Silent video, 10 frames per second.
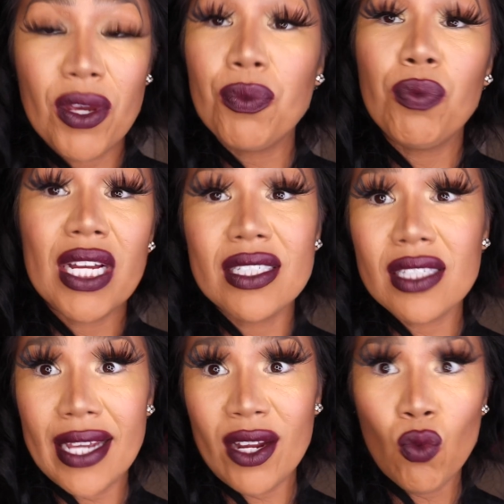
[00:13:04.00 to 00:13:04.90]
people, place,
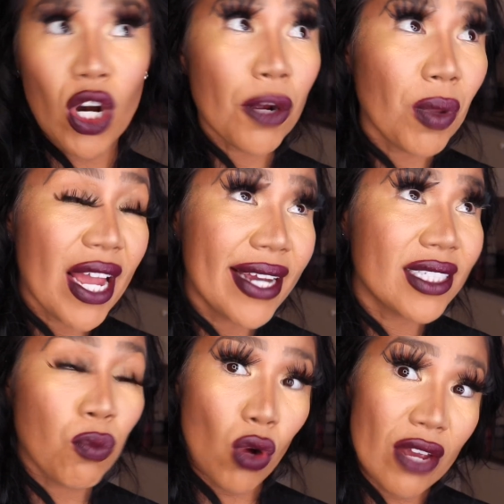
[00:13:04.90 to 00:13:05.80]
thing,
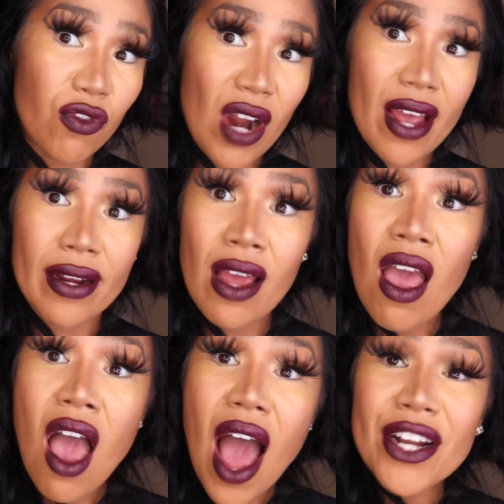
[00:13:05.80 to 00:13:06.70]
workplace, boyfriend,
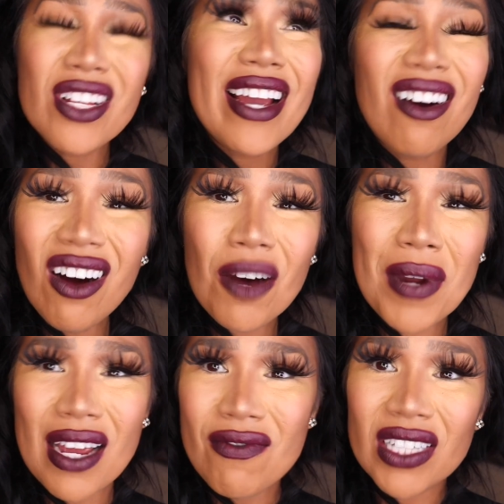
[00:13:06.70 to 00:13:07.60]
and you're like, oh,
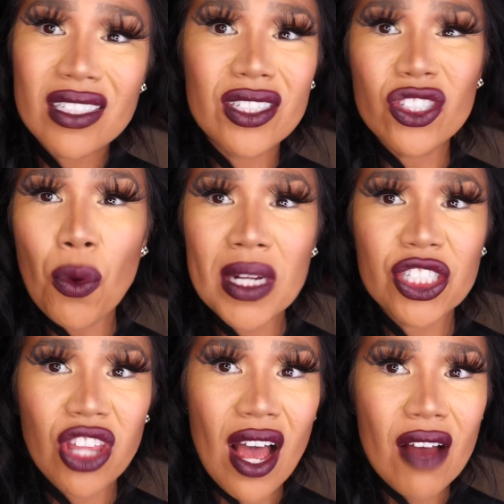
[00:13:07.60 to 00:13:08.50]
but I invested so
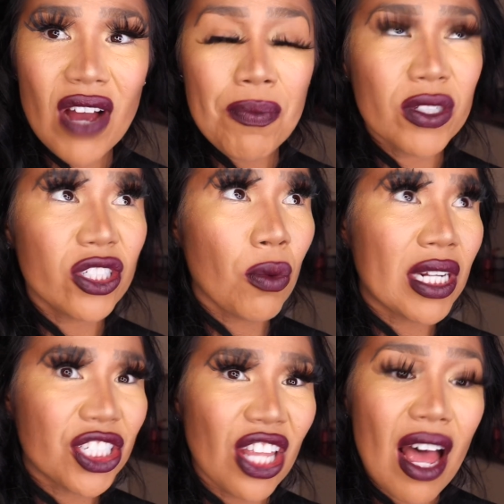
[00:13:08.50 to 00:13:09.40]
much love. I put so
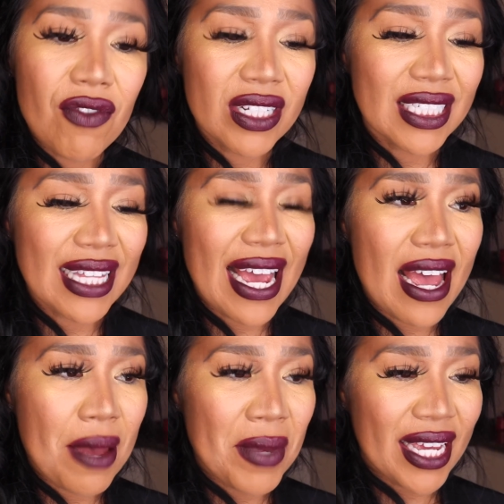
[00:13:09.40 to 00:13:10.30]
much love into
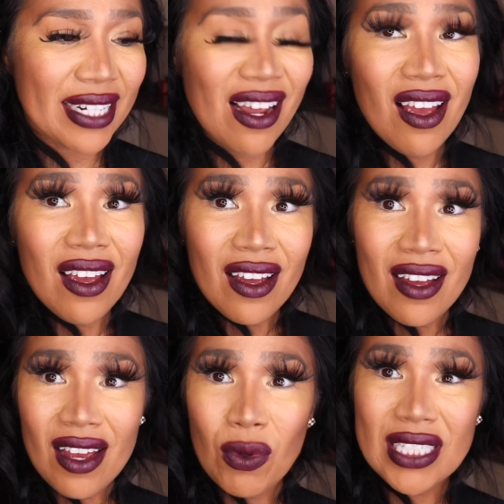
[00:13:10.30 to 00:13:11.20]
them, and
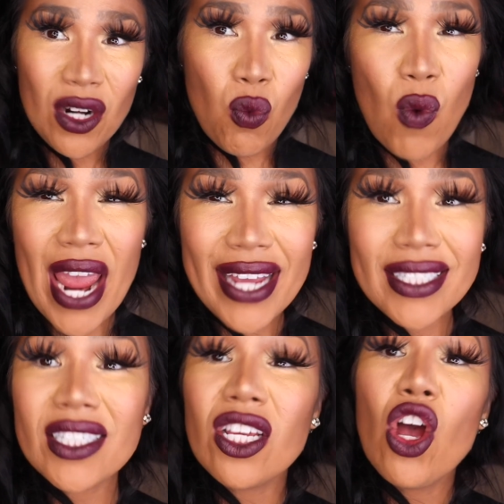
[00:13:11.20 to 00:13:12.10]
was it a
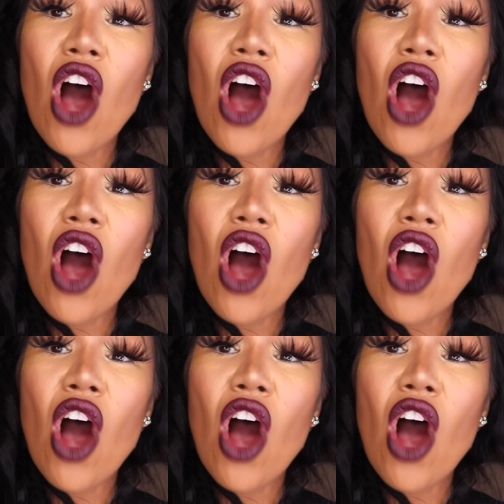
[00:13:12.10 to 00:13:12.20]
waste?